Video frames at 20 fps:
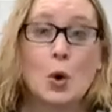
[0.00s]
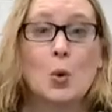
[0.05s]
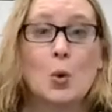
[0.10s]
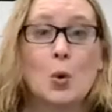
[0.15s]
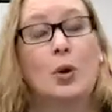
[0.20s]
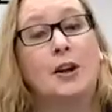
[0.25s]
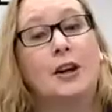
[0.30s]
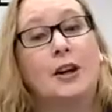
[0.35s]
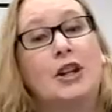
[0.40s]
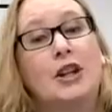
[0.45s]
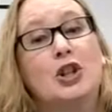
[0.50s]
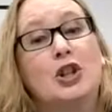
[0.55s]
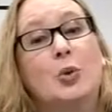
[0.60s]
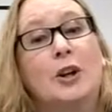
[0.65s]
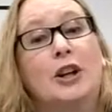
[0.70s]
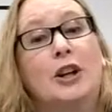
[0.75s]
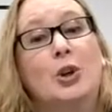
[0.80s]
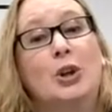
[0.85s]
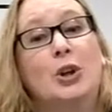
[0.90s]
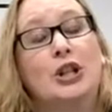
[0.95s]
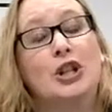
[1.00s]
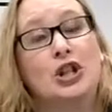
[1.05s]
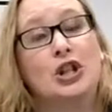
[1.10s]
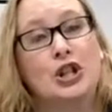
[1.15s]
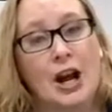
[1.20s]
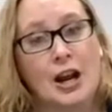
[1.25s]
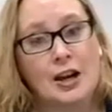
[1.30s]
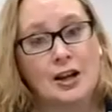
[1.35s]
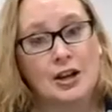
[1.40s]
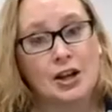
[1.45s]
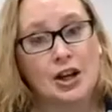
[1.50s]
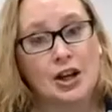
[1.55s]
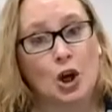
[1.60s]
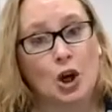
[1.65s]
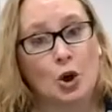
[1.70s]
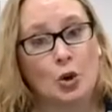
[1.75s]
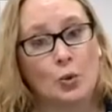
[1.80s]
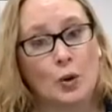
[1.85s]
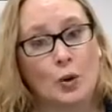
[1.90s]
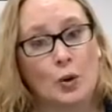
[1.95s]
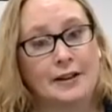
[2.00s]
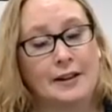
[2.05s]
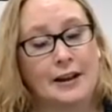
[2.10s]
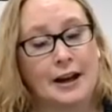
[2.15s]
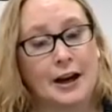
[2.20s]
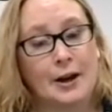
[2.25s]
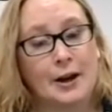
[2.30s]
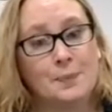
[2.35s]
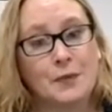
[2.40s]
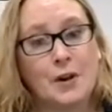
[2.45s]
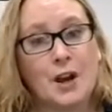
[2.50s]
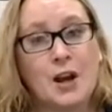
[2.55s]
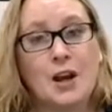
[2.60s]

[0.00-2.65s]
We're going to do a crescendo right there.